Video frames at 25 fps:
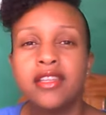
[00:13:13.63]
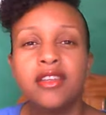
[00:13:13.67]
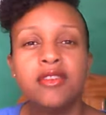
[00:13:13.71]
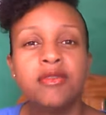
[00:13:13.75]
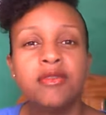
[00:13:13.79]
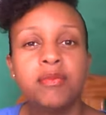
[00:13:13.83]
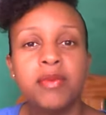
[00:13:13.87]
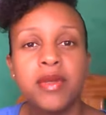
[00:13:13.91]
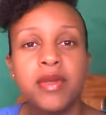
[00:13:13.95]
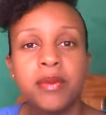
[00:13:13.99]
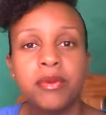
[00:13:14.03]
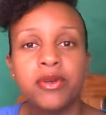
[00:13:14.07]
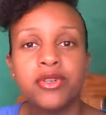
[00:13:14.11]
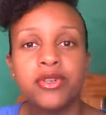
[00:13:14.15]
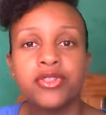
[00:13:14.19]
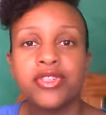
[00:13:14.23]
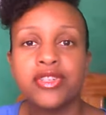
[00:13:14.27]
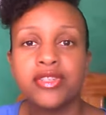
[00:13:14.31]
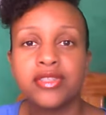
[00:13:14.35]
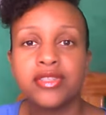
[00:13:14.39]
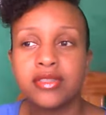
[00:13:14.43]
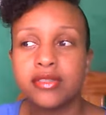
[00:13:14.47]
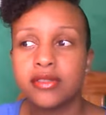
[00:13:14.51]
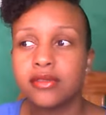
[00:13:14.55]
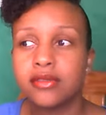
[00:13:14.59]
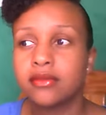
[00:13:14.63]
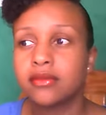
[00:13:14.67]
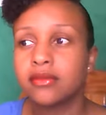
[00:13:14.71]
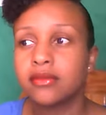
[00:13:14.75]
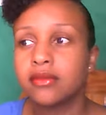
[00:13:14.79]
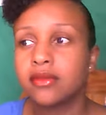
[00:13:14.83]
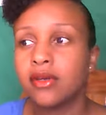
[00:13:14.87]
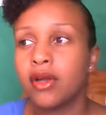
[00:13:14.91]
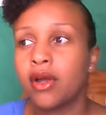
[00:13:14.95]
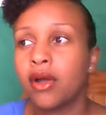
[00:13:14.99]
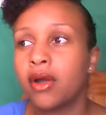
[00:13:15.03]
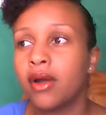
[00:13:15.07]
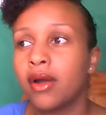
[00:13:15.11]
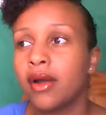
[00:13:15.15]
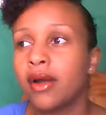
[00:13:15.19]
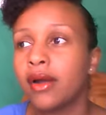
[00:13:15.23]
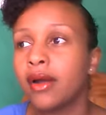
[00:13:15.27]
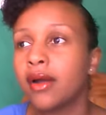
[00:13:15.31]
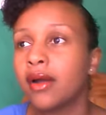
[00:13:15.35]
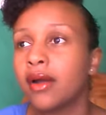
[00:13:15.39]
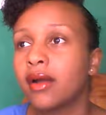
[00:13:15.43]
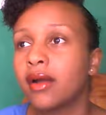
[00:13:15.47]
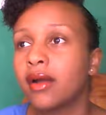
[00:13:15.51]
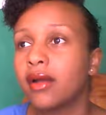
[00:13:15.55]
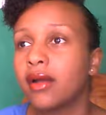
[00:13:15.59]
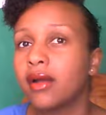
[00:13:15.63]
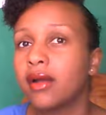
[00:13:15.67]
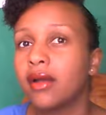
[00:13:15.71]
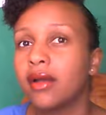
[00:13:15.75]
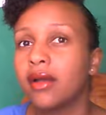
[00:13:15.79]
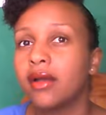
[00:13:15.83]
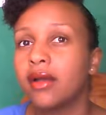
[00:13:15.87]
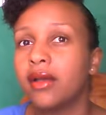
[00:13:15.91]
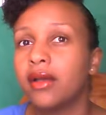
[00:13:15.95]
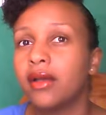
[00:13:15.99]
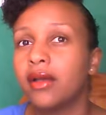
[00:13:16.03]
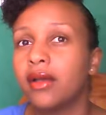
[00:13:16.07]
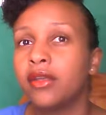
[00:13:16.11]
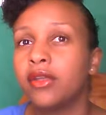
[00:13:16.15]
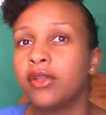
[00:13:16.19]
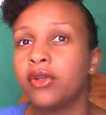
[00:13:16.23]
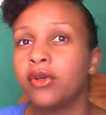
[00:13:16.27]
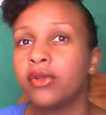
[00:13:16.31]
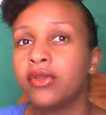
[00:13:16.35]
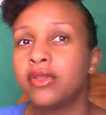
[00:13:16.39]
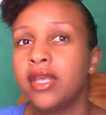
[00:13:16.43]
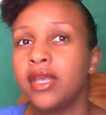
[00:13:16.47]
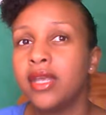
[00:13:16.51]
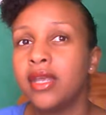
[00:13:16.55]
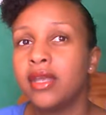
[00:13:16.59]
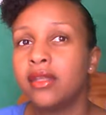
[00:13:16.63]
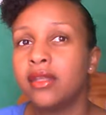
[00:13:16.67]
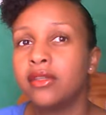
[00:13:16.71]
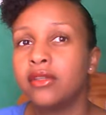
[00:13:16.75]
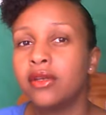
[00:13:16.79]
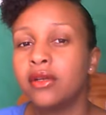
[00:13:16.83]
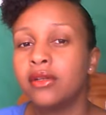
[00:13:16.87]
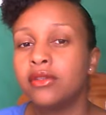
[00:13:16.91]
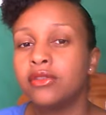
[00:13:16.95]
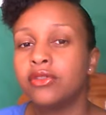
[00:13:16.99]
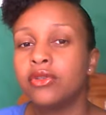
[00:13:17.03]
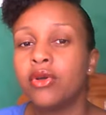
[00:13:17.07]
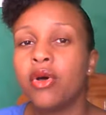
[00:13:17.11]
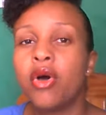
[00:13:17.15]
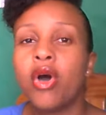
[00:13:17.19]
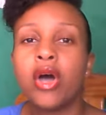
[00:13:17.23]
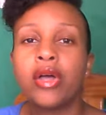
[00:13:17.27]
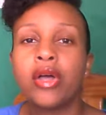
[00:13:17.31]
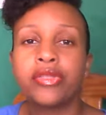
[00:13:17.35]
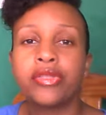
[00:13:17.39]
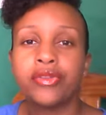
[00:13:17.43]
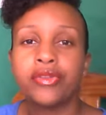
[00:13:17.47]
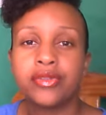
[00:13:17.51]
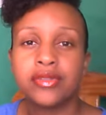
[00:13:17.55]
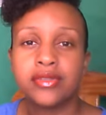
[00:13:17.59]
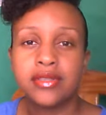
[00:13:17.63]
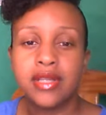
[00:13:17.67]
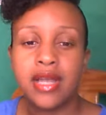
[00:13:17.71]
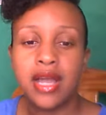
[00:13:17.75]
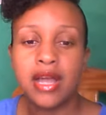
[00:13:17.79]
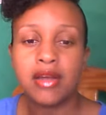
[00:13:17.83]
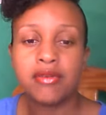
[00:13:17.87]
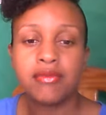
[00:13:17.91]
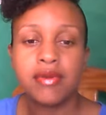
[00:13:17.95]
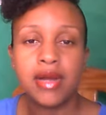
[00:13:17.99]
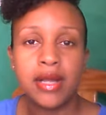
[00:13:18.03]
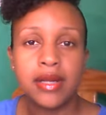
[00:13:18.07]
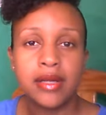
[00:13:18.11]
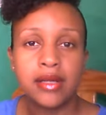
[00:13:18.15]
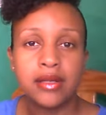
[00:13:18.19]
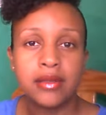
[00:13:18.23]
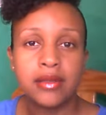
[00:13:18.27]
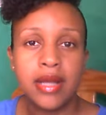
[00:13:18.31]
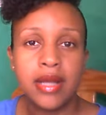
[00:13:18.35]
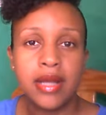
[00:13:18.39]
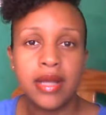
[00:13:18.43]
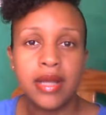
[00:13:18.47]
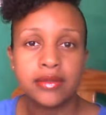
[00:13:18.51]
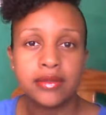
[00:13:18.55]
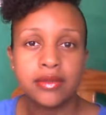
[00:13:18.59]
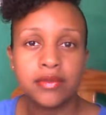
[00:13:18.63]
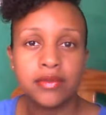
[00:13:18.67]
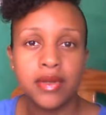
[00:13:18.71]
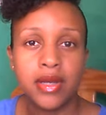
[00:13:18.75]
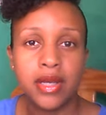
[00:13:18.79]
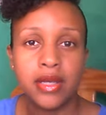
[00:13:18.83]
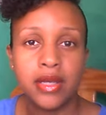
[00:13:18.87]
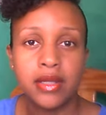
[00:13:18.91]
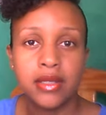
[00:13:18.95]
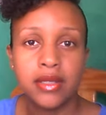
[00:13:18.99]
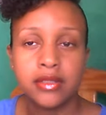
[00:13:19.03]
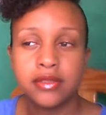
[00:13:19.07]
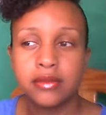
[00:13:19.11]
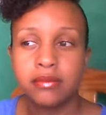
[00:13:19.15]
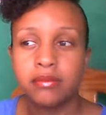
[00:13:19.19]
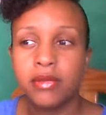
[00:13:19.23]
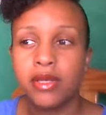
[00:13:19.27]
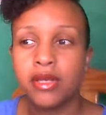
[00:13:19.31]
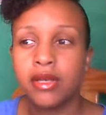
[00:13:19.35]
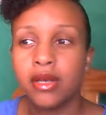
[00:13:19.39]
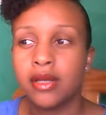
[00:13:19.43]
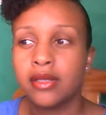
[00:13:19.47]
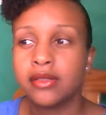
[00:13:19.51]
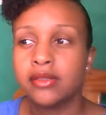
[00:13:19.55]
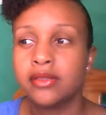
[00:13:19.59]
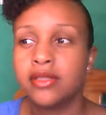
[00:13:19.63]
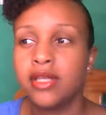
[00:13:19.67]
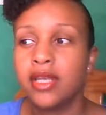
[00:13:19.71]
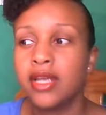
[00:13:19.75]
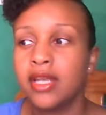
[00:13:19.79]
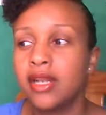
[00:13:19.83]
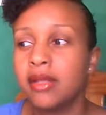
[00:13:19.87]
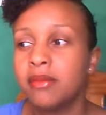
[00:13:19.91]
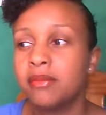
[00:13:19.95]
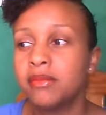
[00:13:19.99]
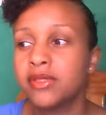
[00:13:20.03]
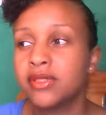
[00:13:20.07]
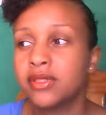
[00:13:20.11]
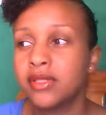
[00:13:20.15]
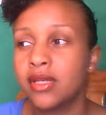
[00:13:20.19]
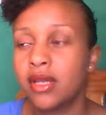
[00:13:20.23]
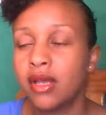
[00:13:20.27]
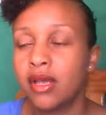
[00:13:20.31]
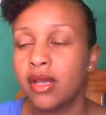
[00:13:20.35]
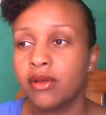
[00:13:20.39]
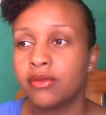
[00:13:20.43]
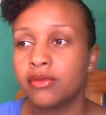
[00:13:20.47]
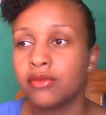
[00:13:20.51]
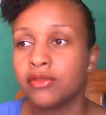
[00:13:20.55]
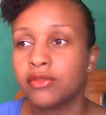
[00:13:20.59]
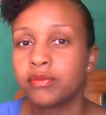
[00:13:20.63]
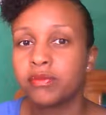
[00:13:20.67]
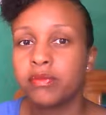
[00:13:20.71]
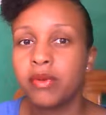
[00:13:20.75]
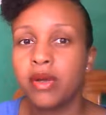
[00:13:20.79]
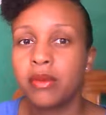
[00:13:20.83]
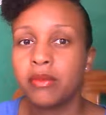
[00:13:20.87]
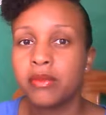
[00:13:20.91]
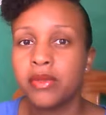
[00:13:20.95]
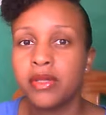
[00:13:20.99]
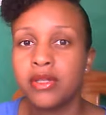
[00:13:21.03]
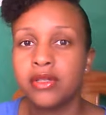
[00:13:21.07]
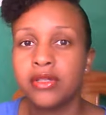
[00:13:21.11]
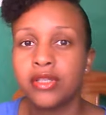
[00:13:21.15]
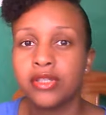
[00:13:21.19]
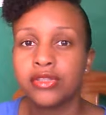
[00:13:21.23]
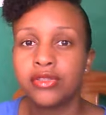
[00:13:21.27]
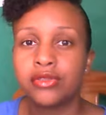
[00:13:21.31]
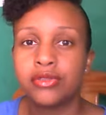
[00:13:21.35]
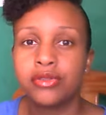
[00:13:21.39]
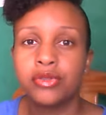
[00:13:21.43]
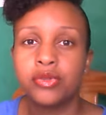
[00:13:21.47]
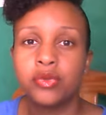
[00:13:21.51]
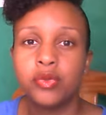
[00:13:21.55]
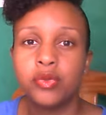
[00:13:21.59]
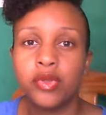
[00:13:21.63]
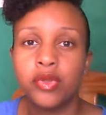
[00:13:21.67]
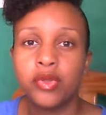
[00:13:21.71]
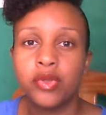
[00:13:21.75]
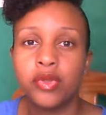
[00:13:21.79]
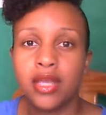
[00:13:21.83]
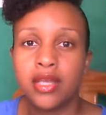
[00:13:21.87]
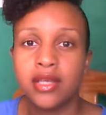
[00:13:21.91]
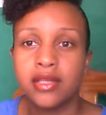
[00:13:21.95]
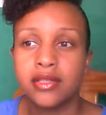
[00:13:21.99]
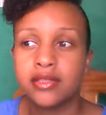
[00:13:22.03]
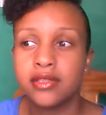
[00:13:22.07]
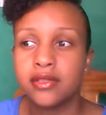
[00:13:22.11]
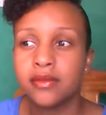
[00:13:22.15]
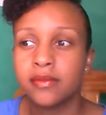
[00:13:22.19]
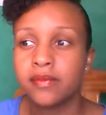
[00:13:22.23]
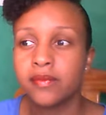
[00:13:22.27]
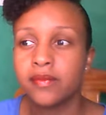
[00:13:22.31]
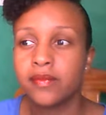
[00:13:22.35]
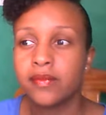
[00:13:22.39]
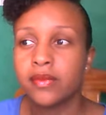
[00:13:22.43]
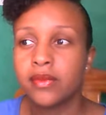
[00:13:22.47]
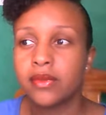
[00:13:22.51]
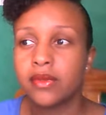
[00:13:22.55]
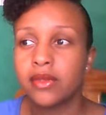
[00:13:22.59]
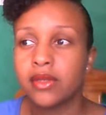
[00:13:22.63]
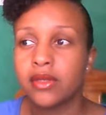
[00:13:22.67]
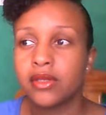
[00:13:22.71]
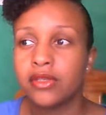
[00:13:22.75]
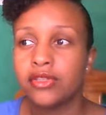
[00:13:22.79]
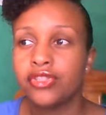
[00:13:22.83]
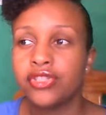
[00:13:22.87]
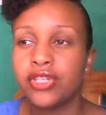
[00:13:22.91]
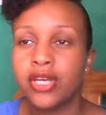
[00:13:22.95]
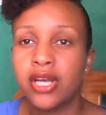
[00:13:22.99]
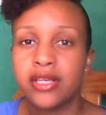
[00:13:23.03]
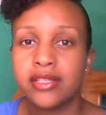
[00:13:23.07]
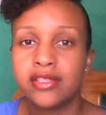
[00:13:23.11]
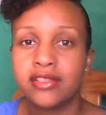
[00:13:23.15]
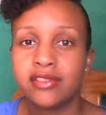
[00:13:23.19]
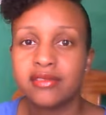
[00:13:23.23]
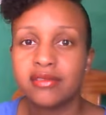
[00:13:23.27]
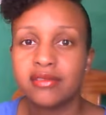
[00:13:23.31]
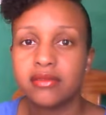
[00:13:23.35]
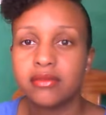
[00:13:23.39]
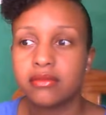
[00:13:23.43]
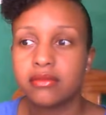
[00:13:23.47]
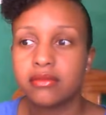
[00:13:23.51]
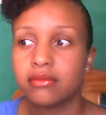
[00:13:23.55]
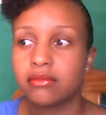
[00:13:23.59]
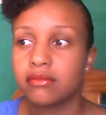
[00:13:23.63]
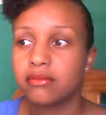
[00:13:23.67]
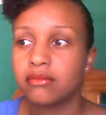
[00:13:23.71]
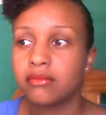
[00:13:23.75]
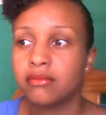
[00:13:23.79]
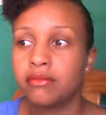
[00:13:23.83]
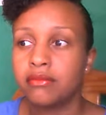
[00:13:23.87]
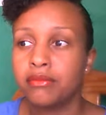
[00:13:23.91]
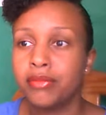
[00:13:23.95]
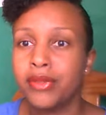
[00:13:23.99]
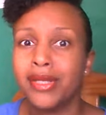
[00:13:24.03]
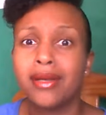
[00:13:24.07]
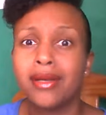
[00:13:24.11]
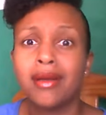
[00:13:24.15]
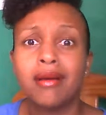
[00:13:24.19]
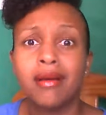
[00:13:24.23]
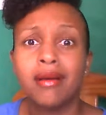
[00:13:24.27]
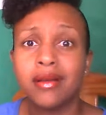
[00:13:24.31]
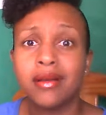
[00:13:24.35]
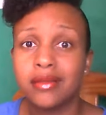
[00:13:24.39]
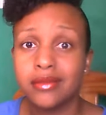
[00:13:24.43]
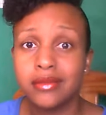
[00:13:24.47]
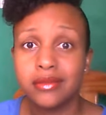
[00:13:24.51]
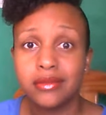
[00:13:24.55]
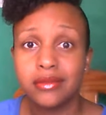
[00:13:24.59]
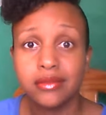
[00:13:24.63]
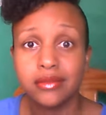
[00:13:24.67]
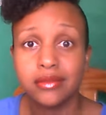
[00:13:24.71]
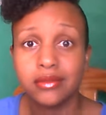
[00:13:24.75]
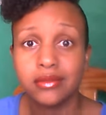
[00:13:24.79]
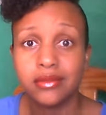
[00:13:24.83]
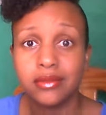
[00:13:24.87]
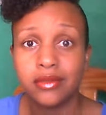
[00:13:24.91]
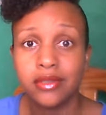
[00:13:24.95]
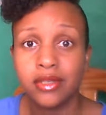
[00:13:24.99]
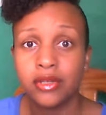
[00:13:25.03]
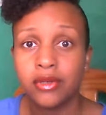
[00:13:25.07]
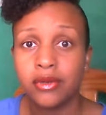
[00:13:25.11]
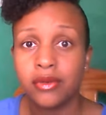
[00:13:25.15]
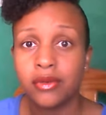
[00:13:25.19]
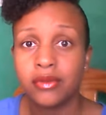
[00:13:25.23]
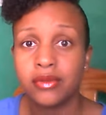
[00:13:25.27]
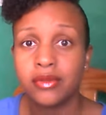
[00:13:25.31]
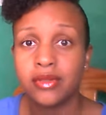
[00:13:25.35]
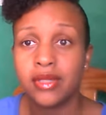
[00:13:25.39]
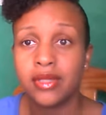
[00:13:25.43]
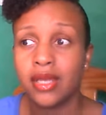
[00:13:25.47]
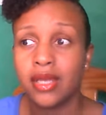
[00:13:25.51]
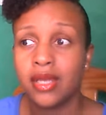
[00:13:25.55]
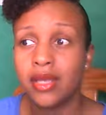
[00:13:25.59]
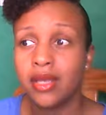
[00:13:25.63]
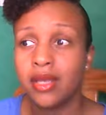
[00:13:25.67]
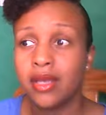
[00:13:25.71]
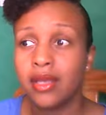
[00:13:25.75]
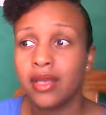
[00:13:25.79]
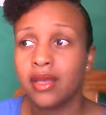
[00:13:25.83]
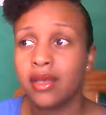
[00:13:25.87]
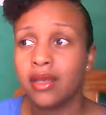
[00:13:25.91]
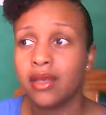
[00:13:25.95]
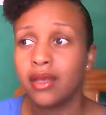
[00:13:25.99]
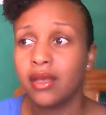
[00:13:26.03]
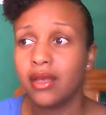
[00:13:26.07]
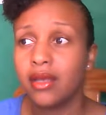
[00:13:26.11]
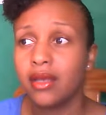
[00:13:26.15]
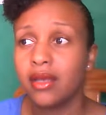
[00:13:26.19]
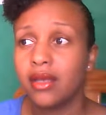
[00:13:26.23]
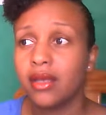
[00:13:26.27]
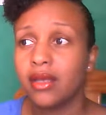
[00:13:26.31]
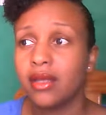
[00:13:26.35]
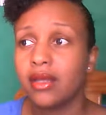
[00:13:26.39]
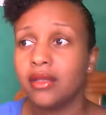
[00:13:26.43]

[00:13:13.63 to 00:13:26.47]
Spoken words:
negative people just are, they don't understand random acts of kindness because they themselves probably just do things just because, they